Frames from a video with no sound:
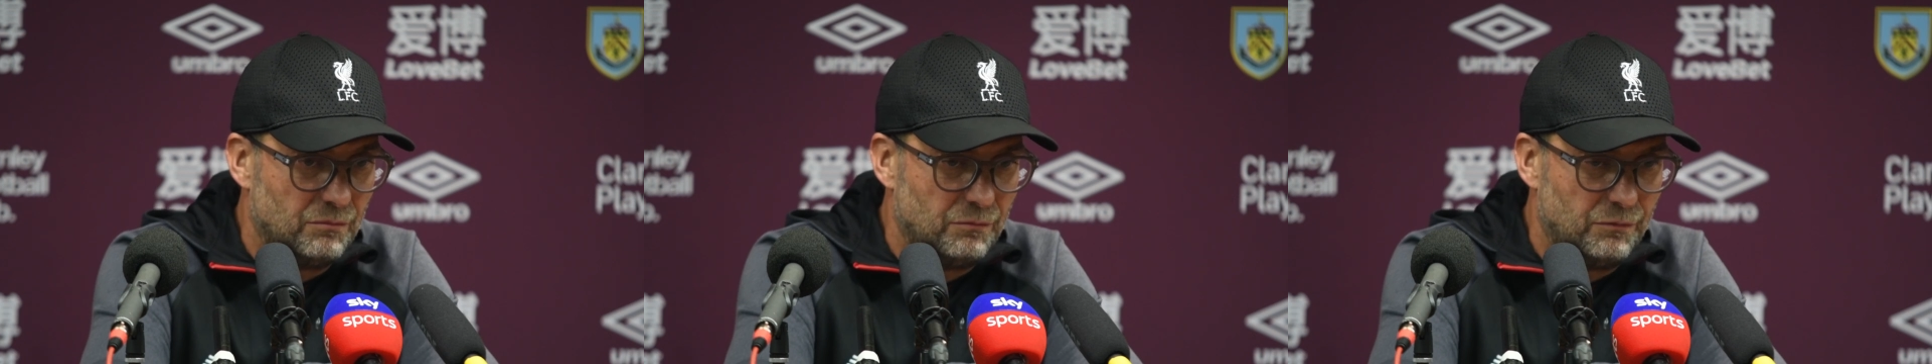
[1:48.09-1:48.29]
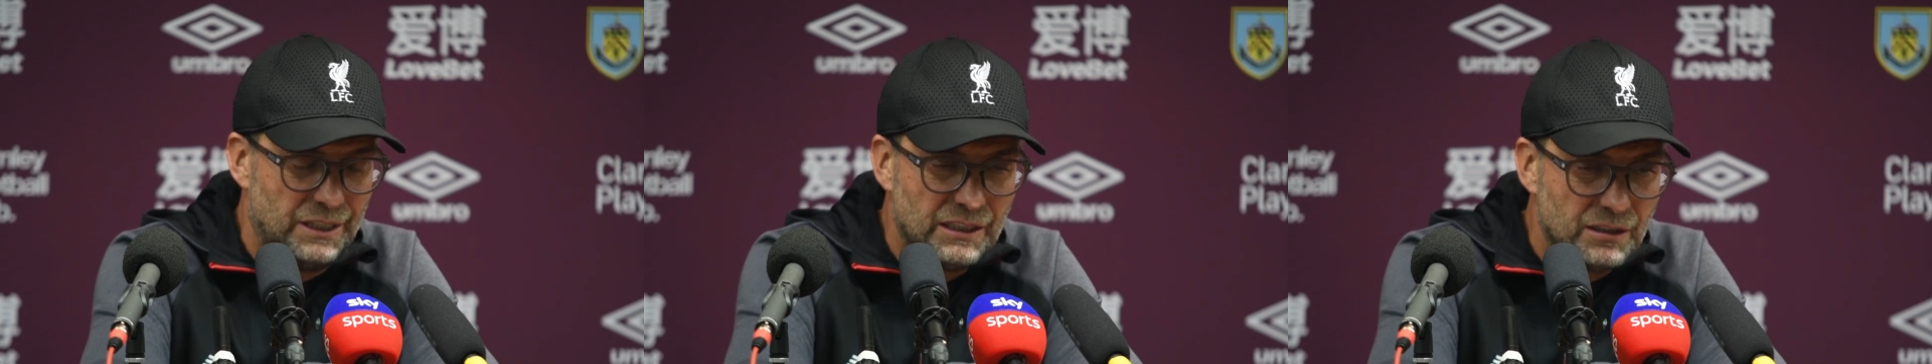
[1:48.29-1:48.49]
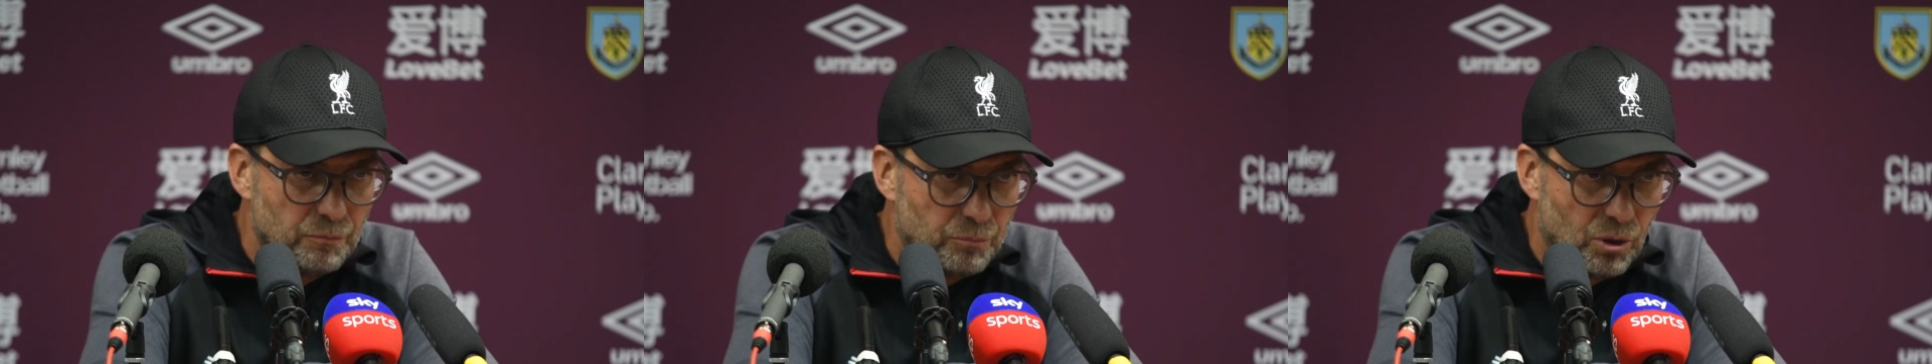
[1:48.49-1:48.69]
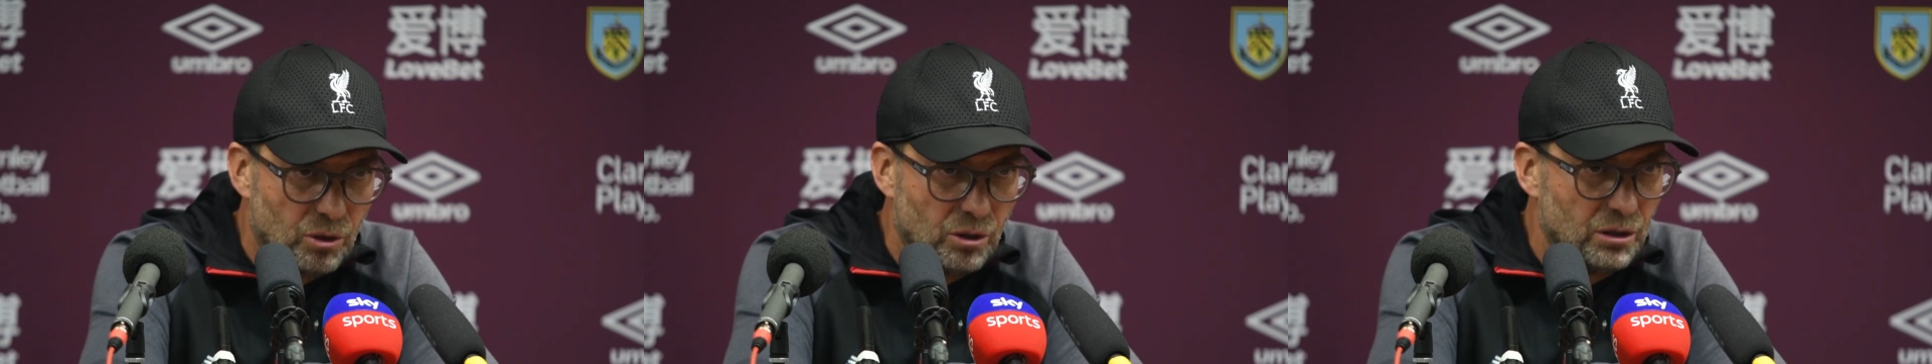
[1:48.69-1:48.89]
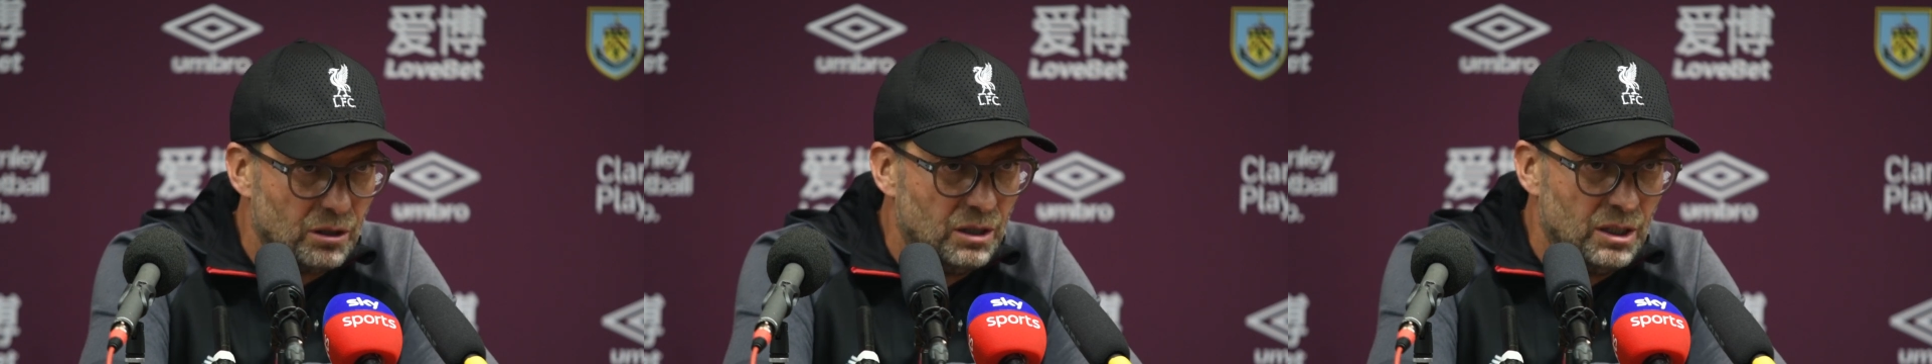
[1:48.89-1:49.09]
Winning the
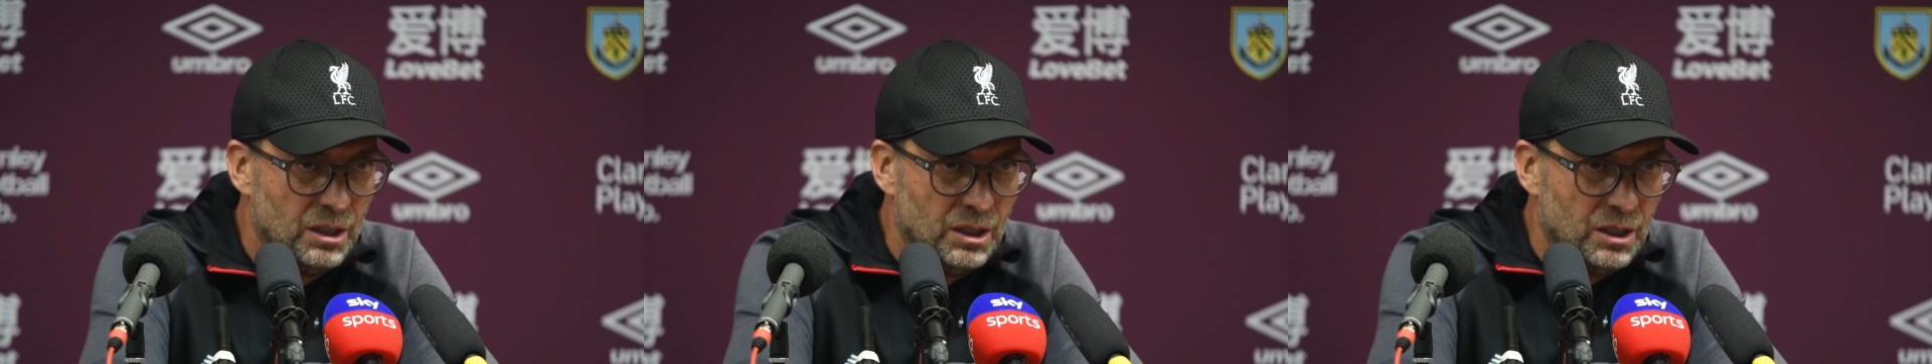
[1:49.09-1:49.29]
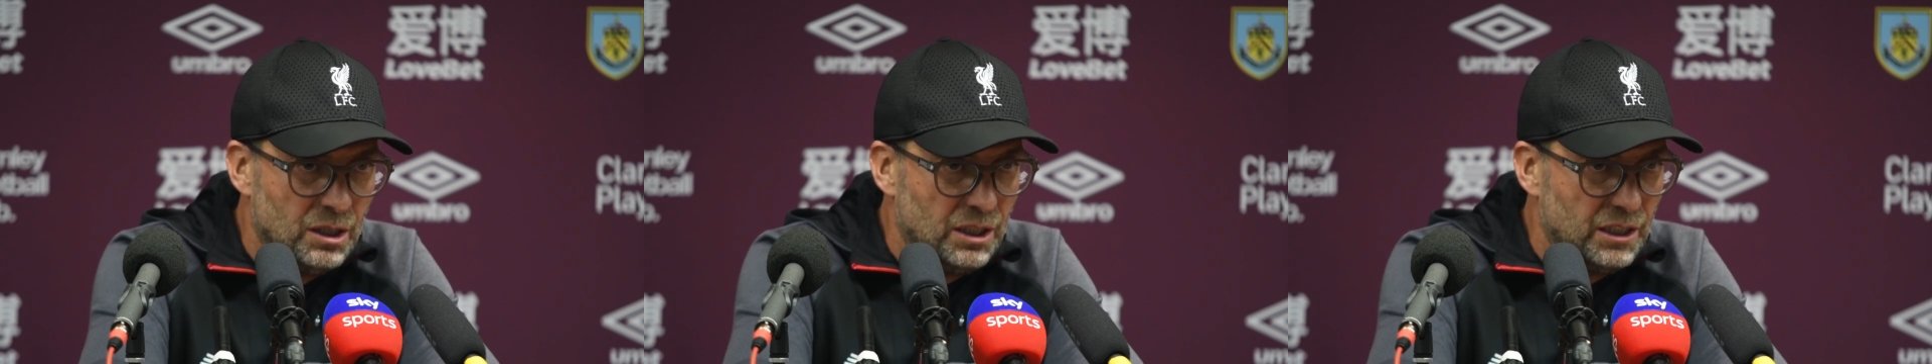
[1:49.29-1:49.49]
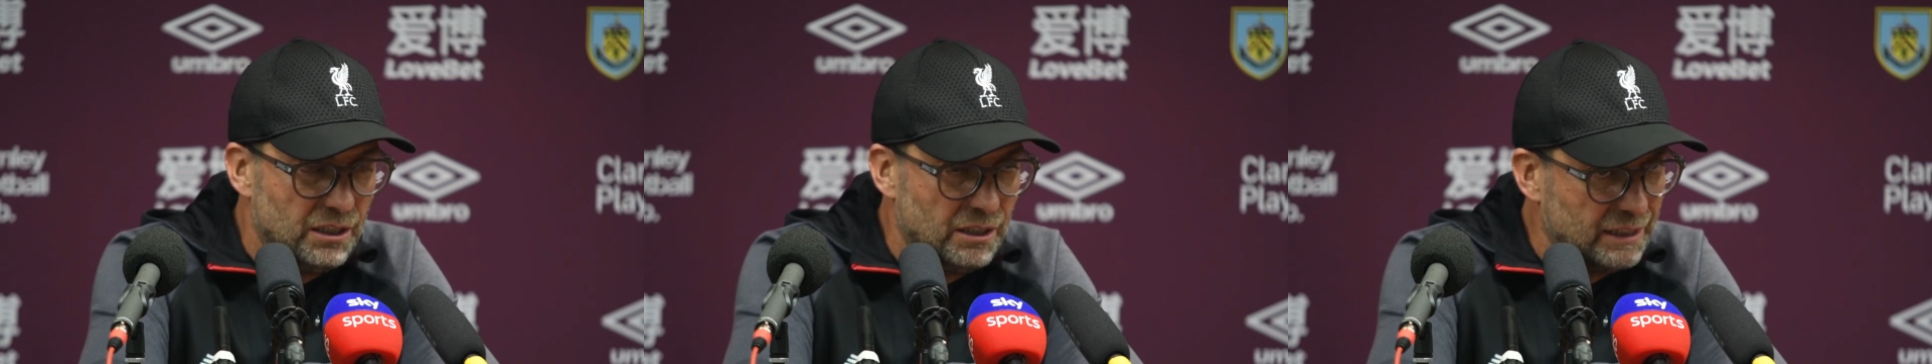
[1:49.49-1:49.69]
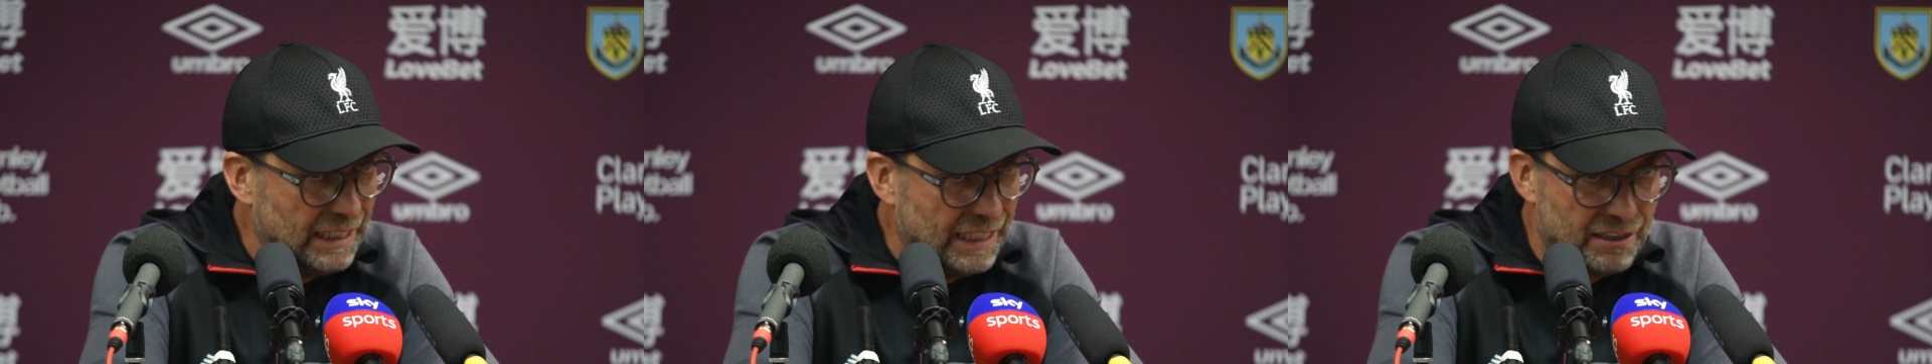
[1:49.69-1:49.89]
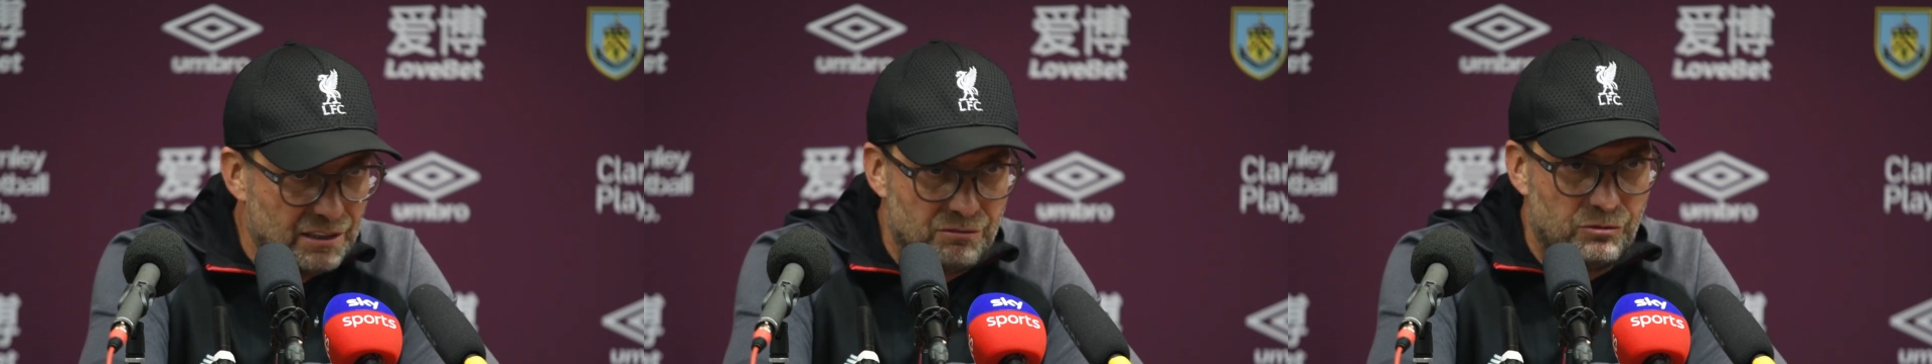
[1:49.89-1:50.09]
ball, and
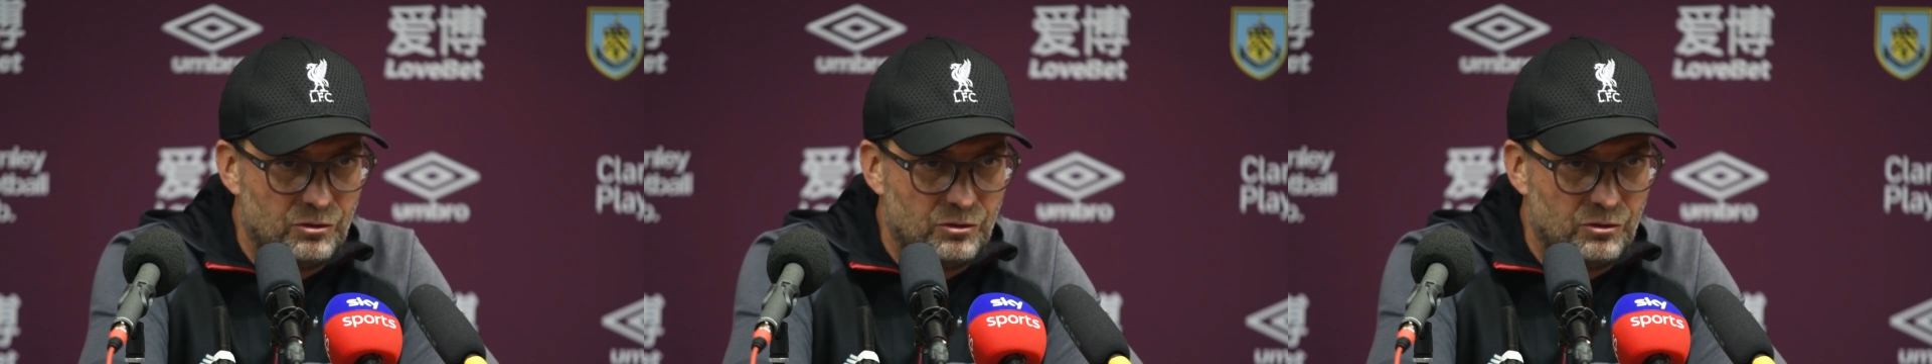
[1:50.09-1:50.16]
again,